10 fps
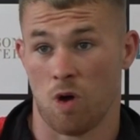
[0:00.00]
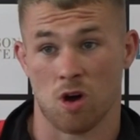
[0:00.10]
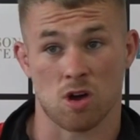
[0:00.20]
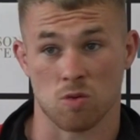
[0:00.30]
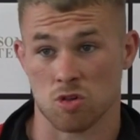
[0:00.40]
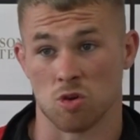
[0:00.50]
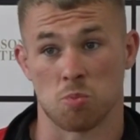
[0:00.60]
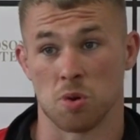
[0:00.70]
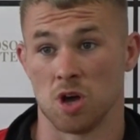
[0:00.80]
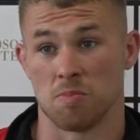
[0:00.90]
Walker was
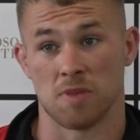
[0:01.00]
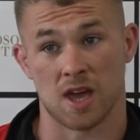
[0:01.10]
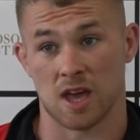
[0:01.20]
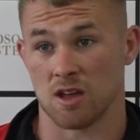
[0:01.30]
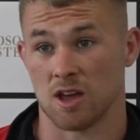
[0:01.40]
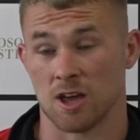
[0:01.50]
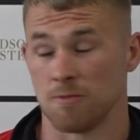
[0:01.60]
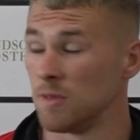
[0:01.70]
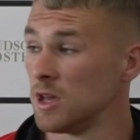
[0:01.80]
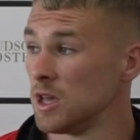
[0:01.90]
superb,
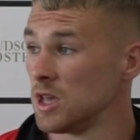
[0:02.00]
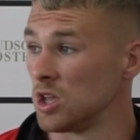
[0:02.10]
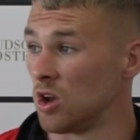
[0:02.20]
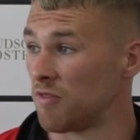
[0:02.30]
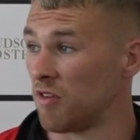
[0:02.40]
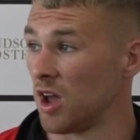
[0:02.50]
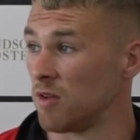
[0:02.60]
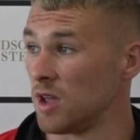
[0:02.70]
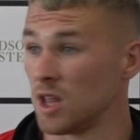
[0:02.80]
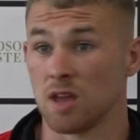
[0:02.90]
mate. You know, I thought
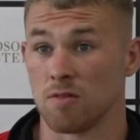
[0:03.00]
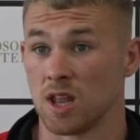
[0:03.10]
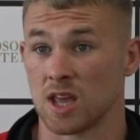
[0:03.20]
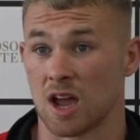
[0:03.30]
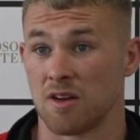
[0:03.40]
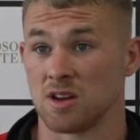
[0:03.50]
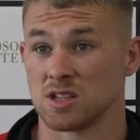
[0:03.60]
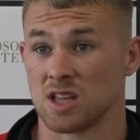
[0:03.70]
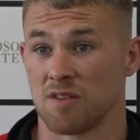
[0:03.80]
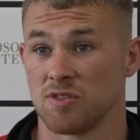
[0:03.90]
he really carried
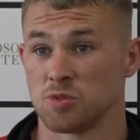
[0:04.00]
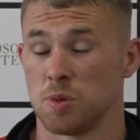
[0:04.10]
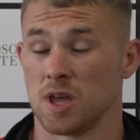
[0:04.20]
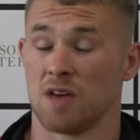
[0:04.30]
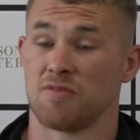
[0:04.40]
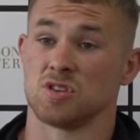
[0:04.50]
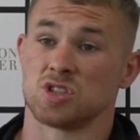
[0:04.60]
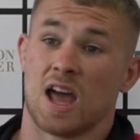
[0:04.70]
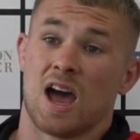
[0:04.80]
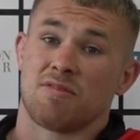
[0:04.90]
us that first bit of that first
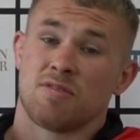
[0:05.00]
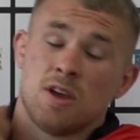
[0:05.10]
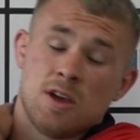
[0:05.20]
half.